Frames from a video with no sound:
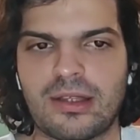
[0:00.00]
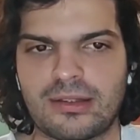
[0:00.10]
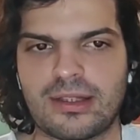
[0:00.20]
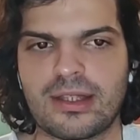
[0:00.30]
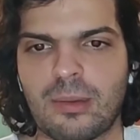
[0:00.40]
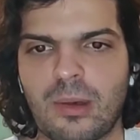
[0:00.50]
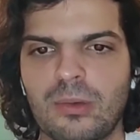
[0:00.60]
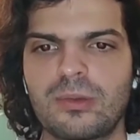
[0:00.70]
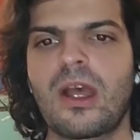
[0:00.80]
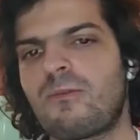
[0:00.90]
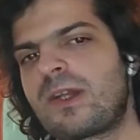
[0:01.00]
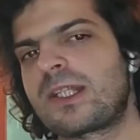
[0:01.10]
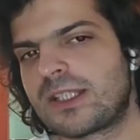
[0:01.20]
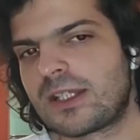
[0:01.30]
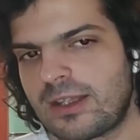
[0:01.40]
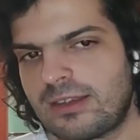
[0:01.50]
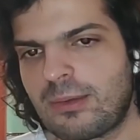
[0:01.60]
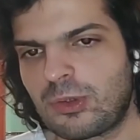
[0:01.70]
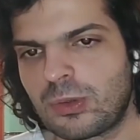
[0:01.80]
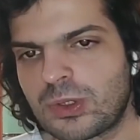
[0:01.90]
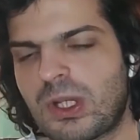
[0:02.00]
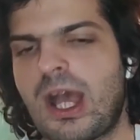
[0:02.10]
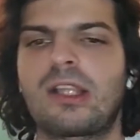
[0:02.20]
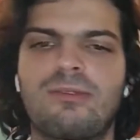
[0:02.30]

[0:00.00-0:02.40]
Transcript: think about when is the right time to use React,